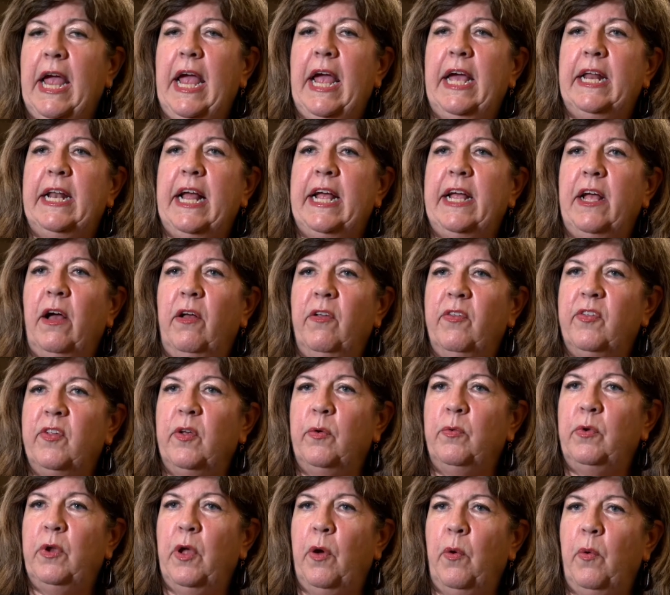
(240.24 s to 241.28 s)
And I also
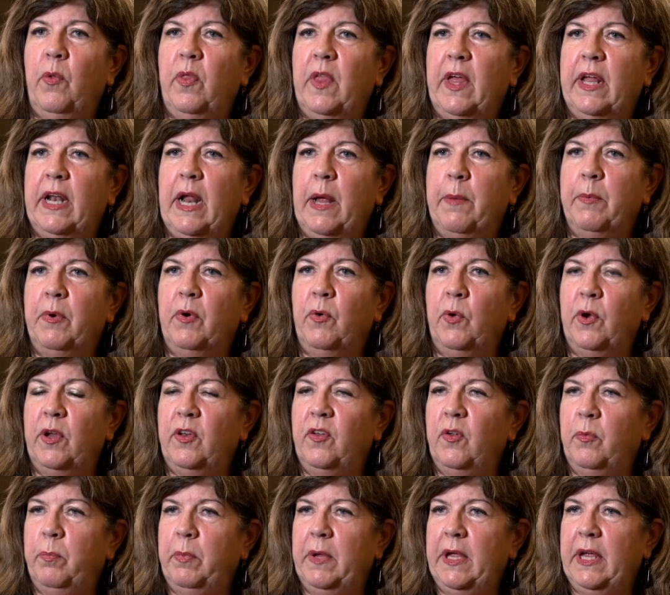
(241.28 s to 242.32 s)
know that I'm going
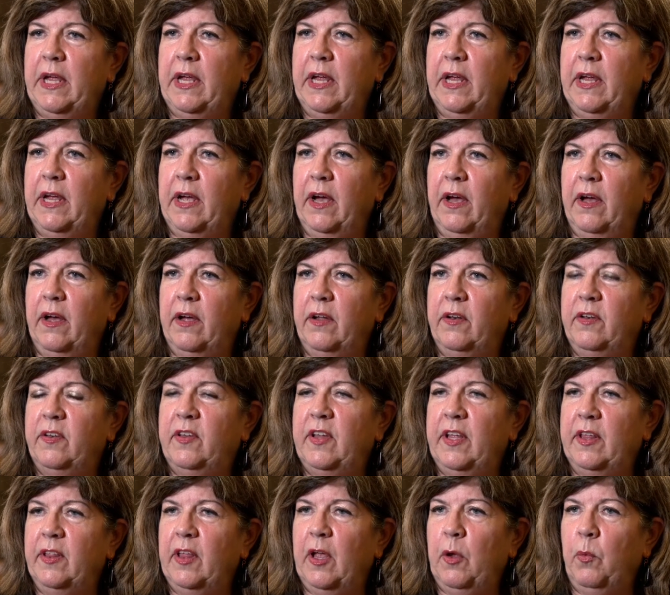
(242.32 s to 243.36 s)
to be
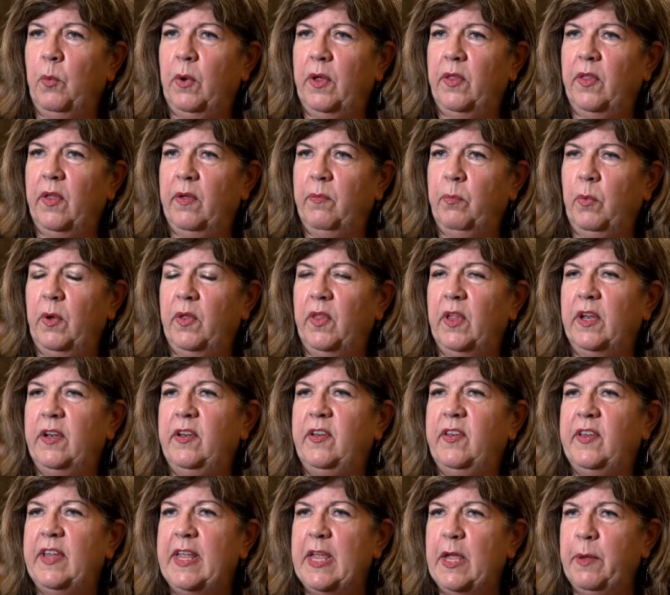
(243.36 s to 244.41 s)
dealing with a
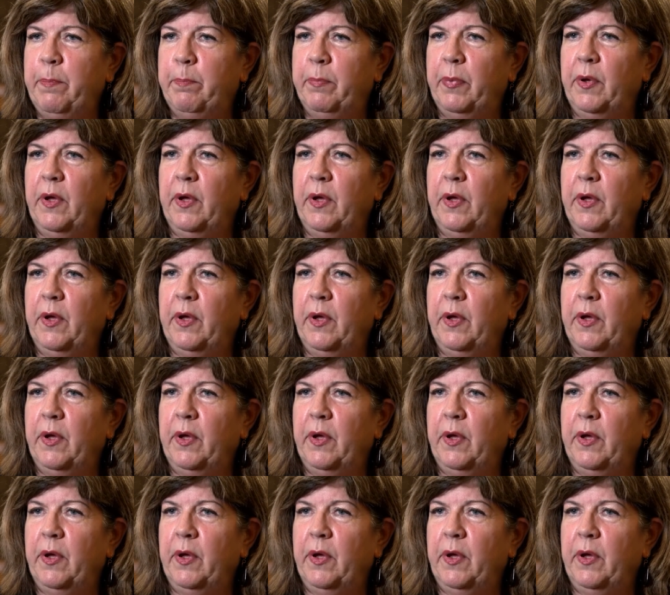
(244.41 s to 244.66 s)
deep